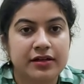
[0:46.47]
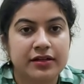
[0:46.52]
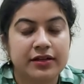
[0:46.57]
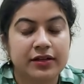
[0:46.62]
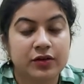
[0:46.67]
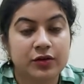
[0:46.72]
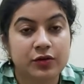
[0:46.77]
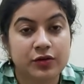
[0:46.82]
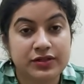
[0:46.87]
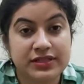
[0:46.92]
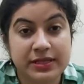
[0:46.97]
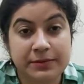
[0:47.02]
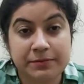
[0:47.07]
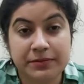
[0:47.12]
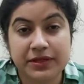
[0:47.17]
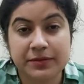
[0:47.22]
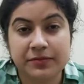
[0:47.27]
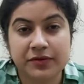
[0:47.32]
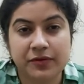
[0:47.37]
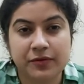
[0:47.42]
The
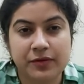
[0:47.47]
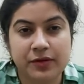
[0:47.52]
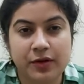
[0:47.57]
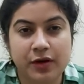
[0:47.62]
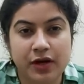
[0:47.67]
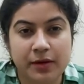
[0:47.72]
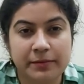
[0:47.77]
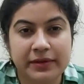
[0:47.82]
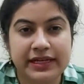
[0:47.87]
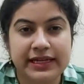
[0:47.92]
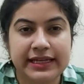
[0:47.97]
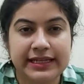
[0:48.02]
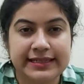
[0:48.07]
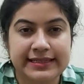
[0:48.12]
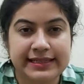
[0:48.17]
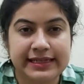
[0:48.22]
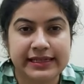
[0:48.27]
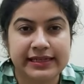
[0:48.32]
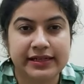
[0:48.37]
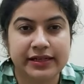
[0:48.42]
symptoms commonly
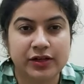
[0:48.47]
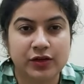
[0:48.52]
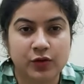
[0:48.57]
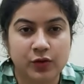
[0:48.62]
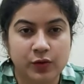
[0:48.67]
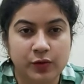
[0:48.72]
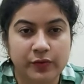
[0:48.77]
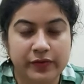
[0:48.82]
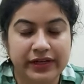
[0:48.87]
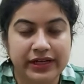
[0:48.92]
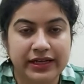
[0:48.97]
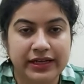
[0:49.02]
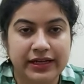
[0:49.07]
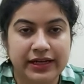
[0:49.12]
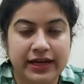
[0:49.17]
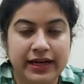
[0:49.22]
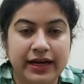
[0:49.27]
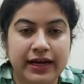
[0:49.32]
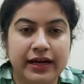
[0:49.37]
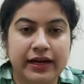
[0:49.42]
seen in COVID
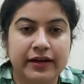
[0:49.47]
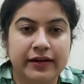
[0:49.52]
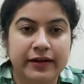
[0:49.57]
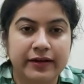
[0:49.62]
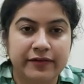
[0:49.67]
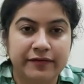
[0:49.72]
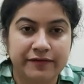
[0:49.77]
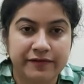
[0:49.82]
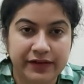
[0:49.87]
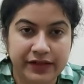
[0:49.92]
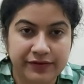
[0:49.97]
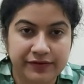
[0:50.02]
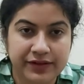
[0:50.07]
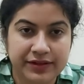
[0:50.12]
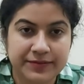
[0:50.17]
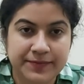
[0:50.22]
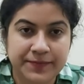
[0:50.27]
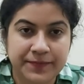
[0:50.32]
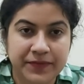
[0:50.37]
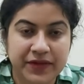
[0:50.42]
are
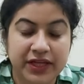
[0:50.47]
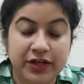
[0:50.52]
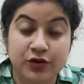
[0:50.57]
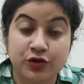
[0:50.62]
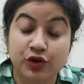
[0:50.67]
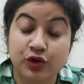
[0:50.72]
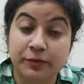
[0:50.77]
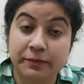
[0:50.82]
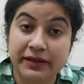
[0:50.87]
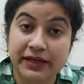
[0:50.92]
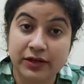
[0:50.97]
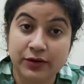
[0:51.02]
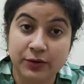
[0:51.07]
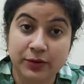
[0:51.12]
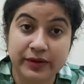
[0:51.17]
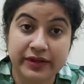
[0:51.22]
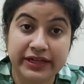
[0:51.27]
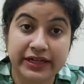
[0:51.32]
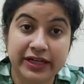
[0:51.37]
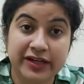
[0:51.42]
fever. It could be
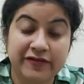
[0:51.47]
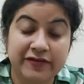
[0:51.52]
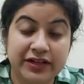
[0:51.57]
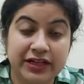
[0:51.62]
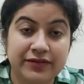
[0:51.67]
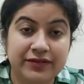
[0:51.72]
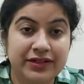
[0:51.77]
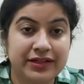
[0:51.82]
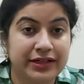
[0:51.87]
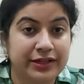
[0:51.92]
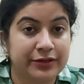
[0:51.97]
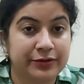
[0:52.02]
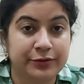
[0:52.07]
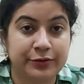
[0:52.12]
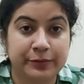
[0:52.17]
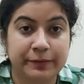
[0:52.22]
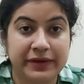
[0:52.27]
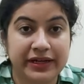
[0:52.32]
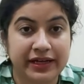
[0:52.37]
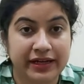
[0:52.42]
low grade fever, it
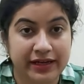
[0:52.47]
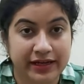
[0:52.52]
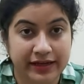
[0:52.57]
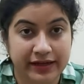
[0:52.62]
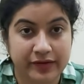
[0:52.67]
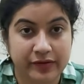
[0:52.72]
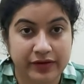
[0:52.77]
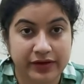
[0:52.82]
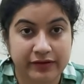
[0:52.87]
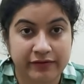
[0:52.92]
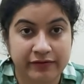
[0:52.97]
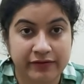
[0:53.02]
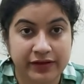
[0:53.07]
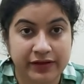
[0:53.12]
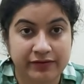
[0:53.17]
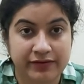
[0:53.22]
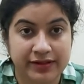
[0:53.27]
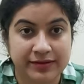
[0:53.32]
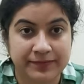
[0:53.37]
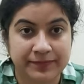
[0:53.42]
could be high grade
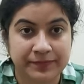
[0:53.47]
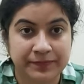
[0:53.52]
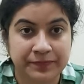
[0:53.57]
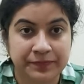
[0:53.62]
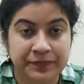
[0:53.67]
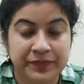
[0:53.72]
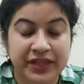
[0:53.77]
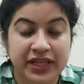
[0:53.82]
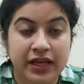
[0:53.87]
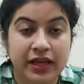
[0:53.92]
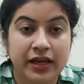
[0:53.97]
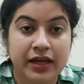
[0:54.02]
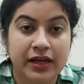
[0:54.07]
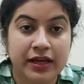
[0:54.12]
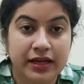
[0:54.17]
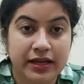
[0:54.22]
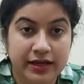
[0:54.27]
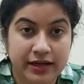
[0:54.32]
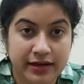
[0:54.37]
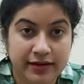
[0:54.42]
fever.
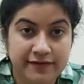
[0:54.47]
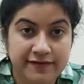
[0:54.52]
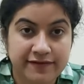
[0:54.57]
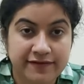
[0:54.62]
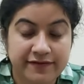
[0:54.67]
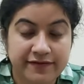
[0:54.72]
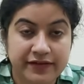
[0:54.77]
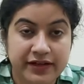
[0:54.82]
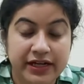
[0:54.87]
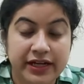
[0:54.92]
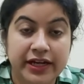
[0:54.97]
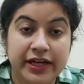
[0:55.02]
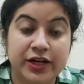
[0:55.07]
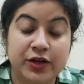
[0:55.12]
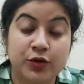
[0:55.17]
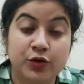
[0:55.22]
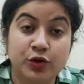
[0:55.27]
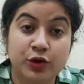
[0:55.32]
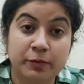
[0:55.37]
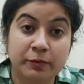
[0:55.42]
Cough.
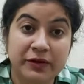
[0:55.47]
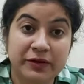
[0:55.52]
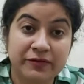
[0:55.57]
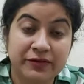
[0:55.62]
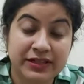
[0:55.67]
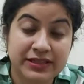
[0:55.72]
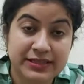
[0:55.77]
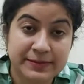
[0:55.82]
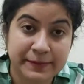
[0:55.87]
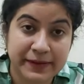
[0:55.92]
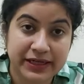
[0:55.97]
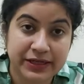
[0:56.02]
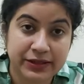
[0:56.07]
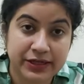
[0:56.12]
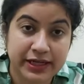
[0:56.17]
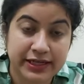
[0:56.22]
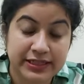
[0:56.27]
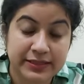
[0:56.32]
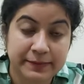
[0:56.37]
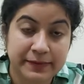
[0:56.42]
It could be with
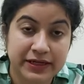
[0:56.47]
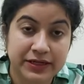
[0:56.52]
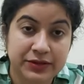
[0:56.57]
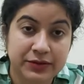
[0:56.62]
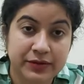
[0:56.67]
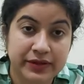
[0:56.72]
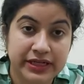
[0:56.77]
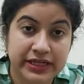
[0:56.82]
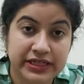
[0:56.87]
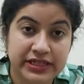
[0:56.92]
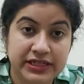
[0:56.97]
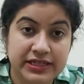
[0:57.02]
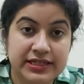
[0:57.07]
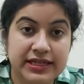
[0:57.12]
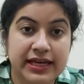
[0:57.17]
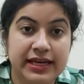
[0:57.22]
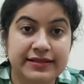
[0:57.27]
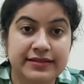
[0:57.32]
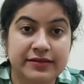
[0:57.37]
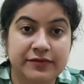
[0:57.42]
expectoration,
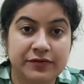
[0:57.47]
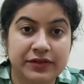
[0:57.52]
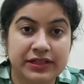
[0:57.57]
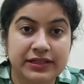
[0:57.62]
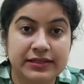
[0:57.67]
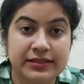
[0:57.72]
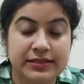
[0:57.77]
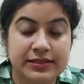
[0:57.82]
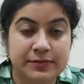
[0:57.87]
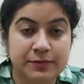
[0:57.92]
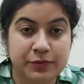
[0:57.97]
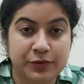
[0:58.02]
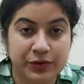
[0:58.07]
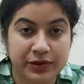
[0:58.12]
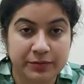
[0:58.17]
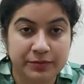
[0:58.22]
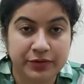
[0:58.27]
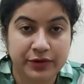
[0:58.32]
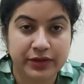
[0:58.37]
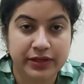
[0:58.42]
as in with
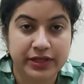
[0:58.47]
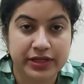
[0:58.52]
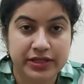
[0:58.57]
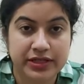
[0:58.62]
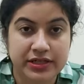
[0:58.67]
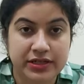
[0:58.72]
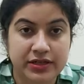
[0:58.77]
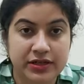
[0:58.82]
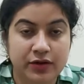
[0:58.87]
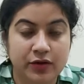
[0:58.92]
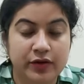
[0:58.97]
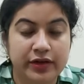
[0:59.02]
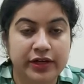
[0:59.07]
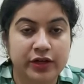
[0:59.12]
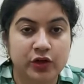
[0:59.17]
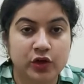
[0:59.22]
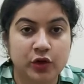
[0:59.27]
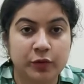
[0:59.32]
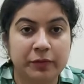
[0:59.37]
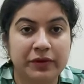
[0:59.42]
sputum production, or
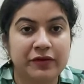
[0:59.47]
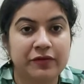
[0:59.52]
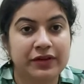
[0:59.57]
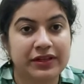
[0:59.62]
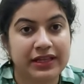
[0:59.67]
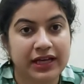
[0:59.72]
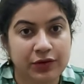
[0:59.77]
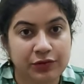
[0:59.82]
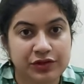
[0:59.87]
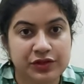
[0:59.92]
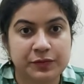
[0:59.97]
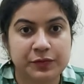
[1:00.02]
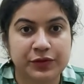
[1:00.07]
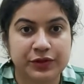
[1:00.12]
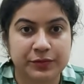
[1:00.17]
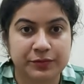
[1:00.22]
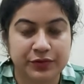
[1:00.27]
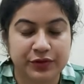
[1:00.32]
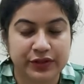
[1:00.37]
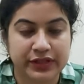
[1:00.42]
it could be without
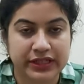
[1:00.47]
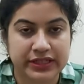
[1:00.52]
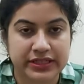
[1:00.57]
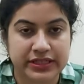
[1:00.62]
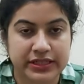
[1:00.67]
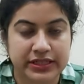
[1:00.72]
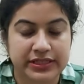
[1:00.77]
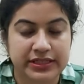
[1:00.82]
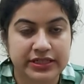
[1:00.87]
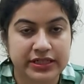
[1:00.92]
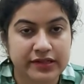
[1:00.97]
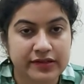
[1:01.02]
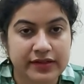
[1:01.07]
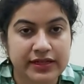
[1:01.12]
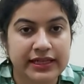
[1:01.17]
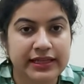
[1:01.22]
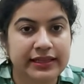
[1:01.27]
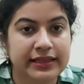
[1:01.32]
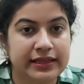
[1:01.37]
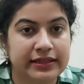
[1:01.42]
sputum production.
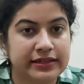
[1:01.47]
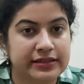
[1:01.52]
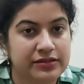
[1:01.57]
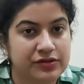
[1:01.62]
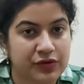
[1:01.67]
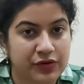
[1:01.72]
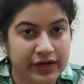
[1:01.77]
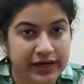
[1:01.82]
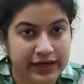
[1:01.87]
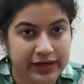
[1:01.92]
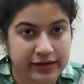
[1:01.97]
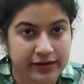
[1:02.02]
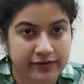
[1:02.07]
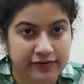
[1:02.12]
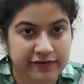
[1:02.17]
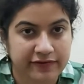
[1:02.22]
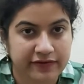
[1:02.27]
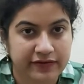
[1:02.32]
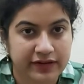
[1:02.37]
Generally, there is dry cough.